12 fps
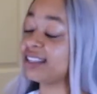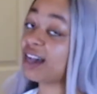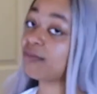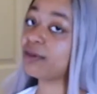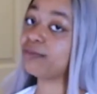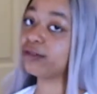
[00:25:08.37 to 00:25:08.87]

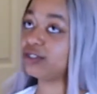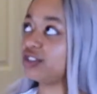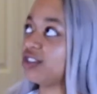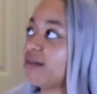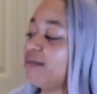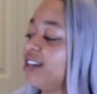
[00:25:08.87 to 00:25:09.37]
Now my porch
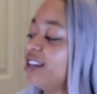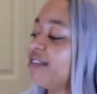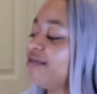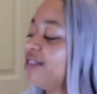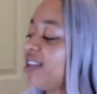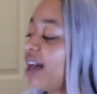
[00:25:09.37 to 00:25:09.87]
is not big
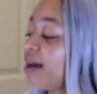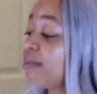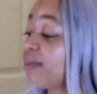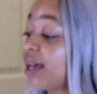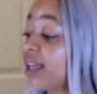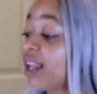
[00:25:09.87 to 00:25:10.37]
enough for that,
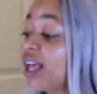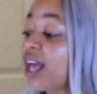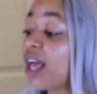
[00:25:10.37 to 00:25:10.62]
but